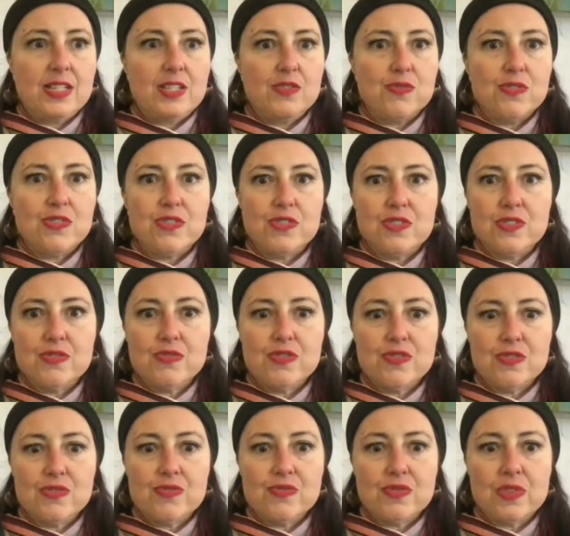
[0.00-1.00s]
Do, do,
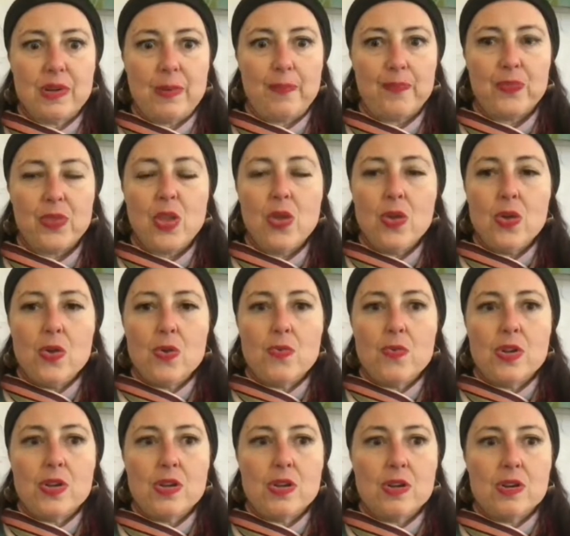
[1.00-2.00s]
do,
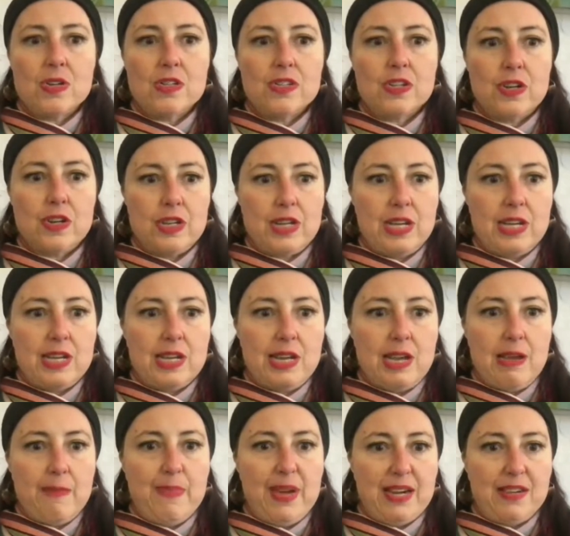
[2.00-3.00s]
we are
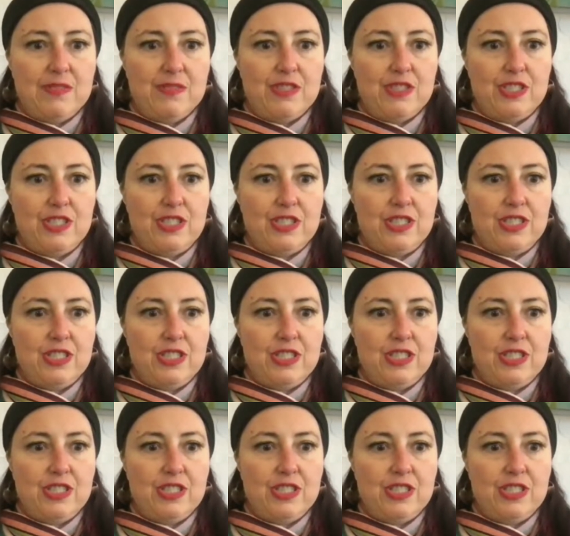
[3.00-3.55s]
talking about